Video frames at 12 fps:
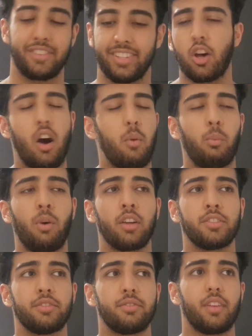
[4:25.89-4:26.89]
Term
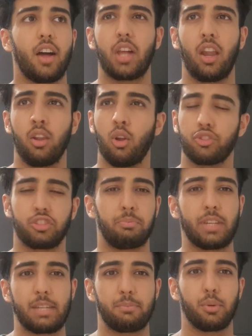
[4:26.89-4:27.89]
1, lots of
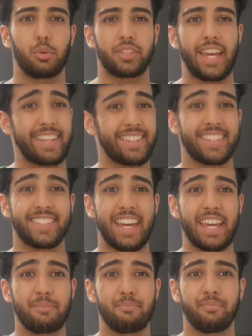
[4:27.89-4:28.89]
people take the
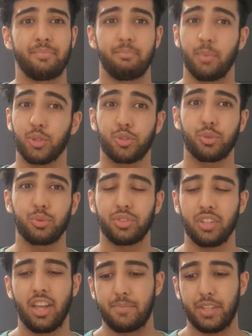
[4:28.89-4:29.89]
same modules